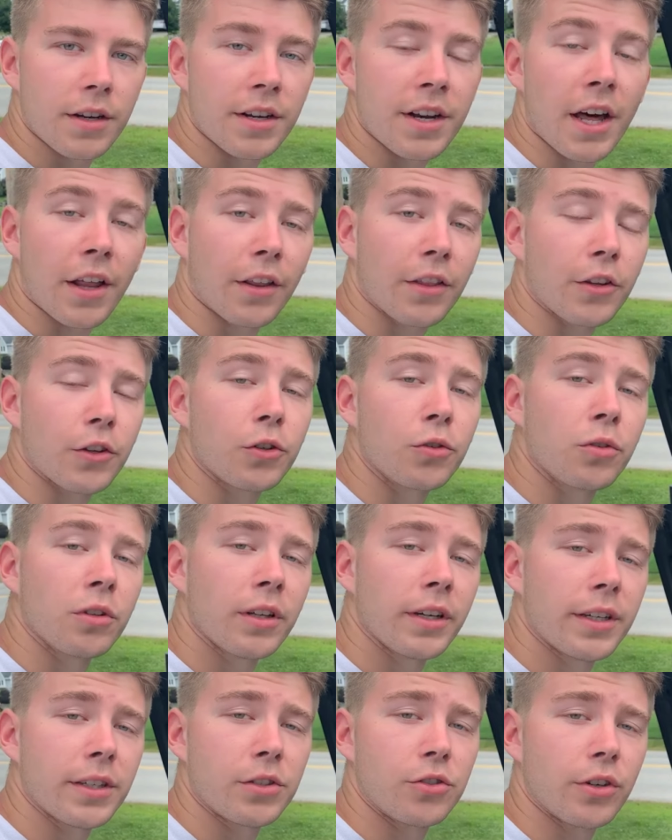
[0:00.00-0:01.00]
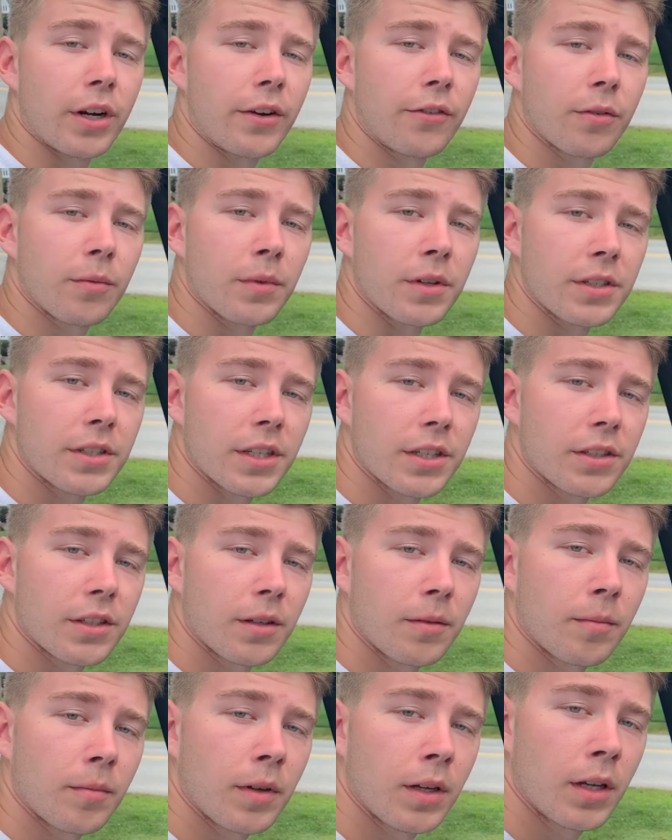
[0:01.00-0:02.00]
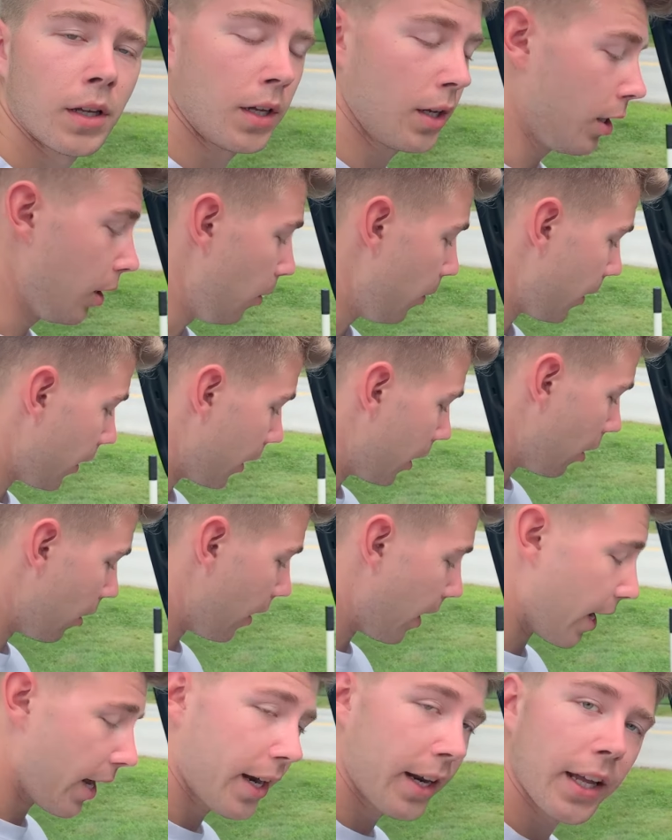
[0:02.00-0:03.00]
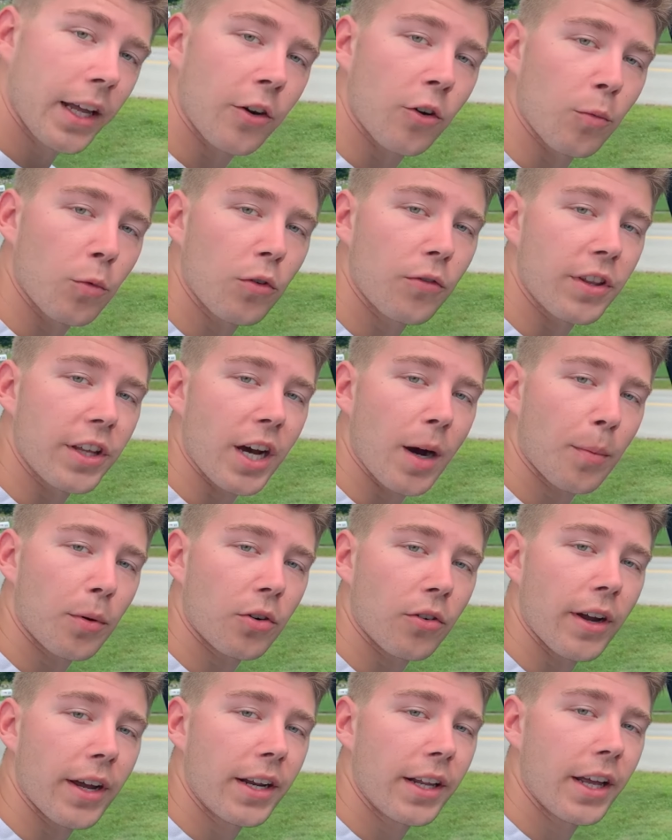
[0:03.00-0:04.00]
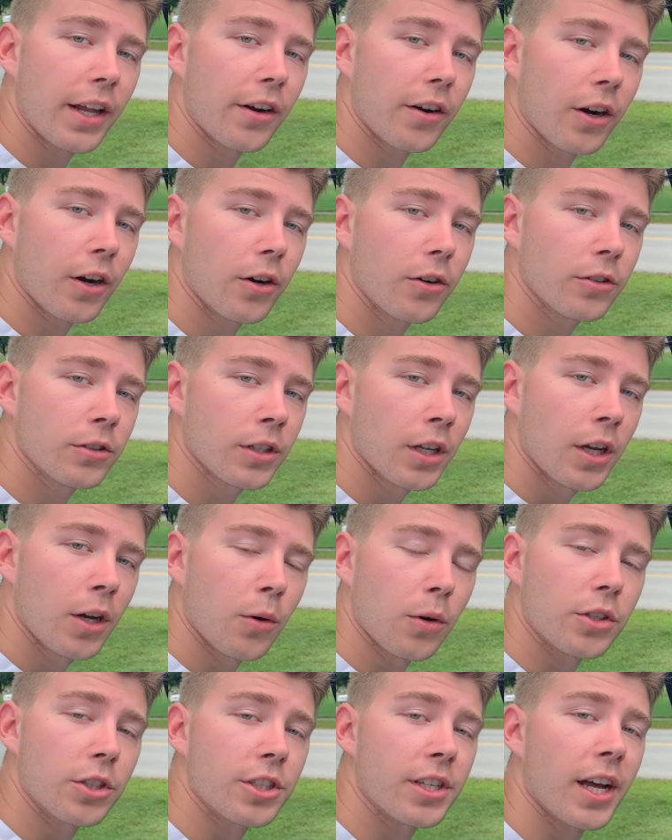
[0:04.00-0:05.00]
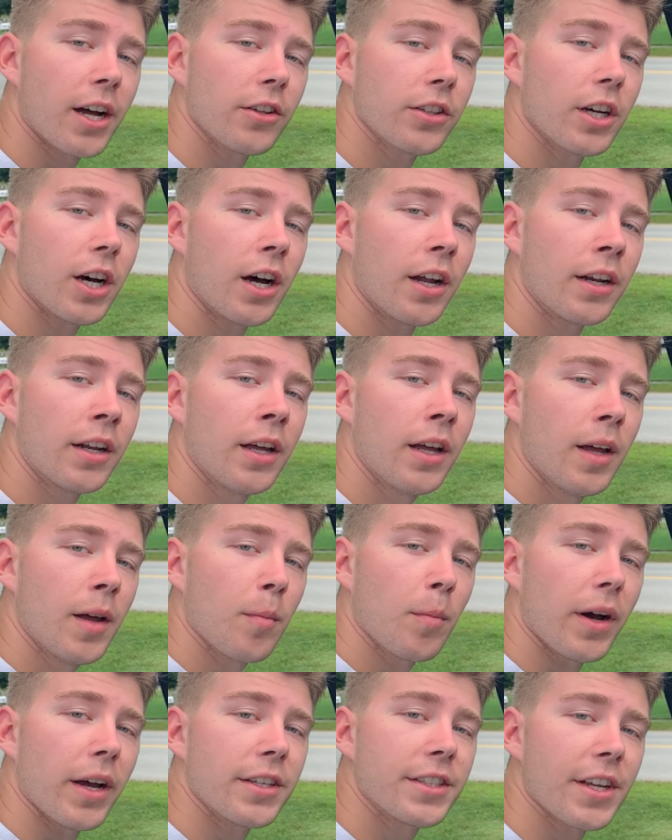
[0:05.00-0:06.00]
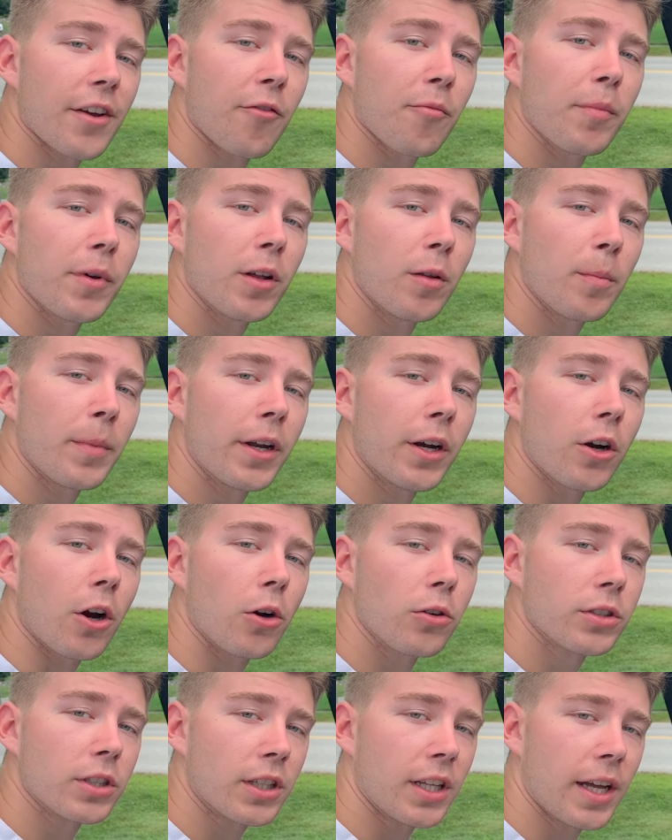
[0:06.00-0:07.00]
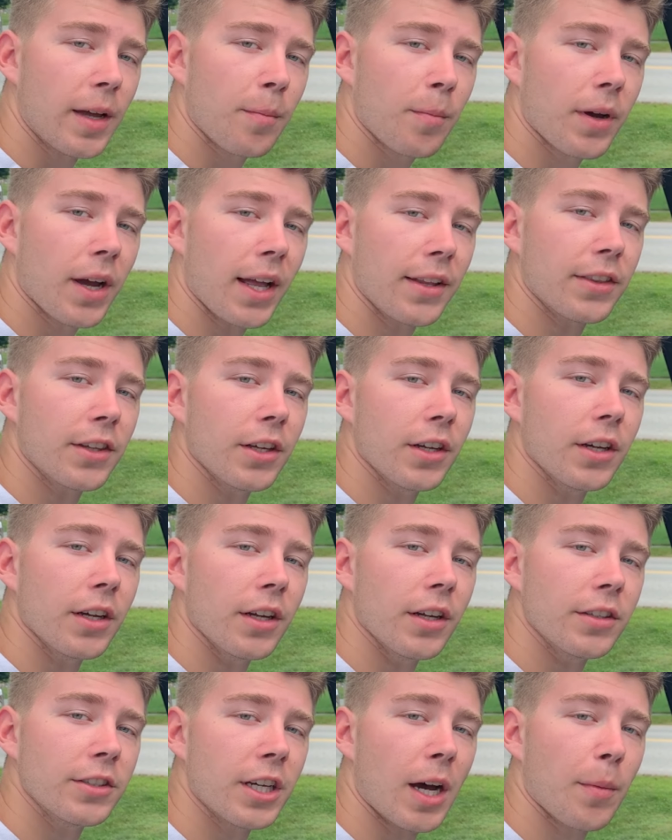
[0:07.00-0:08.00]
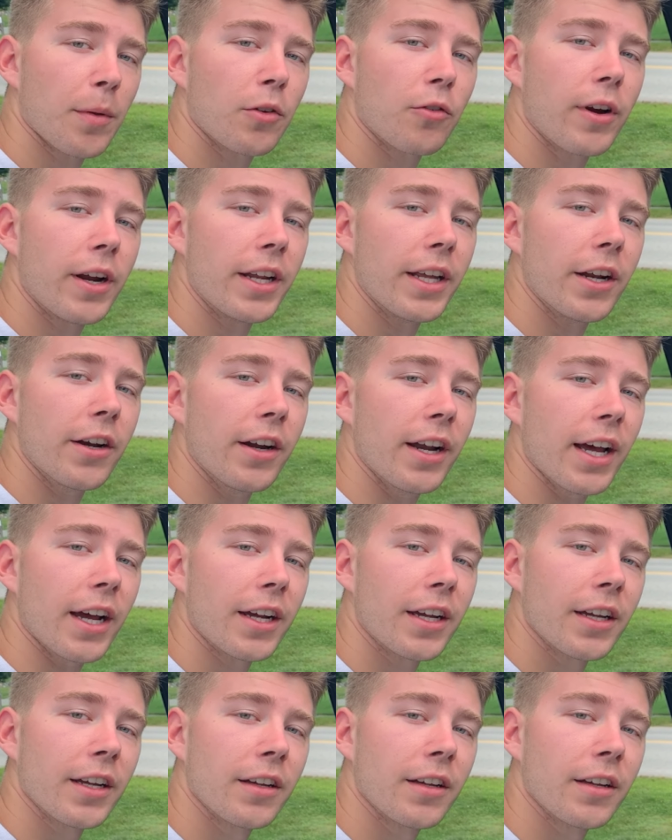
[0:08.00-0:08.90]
Now that the coolant has drained from the system, we can go ahead and remove the upper radiator hose, which is held on by a 7mm hose clamp at the top of the radiator neck.